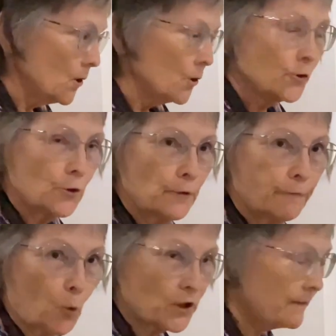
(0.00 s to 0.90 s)
to
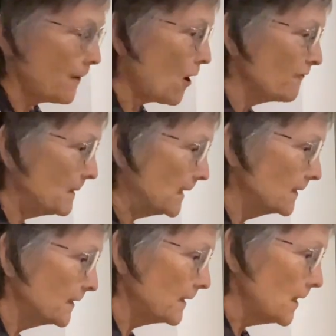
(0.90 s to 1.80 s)
45
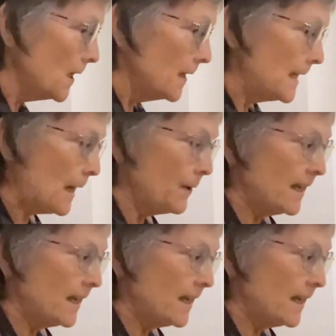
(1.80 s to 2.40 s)
minutes. Now